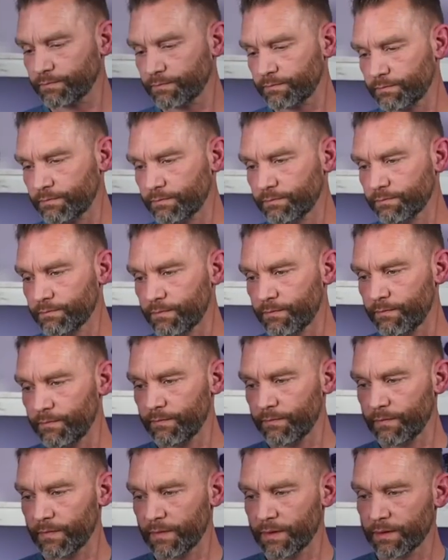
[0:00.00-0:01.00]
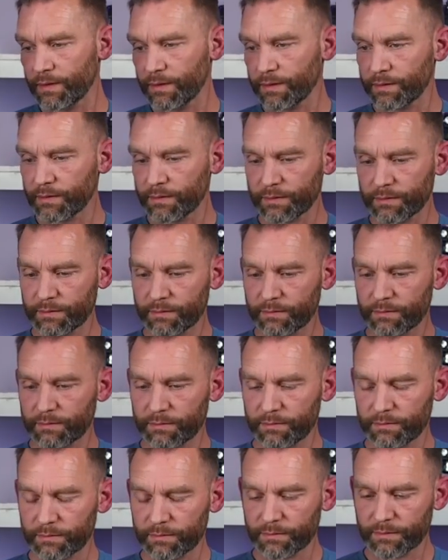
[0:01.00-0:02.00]

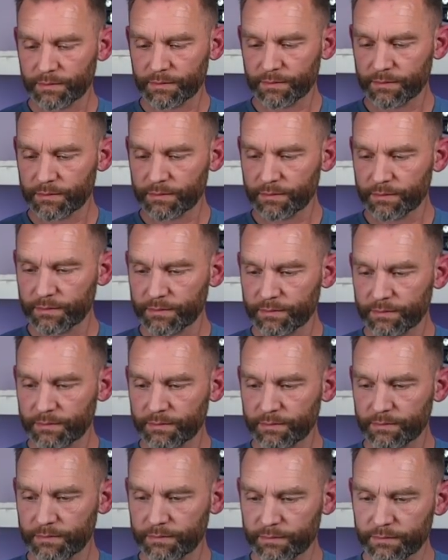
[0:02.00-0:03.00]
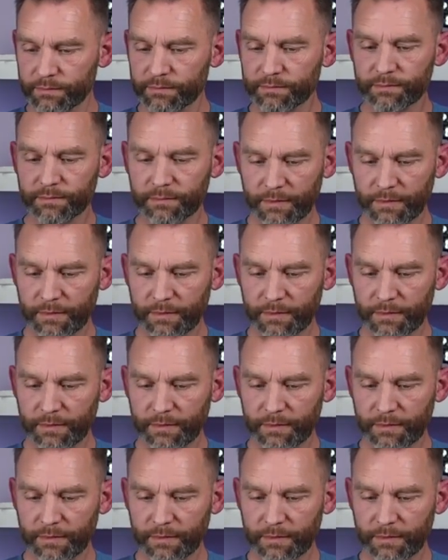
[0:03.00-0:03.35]
[no speech]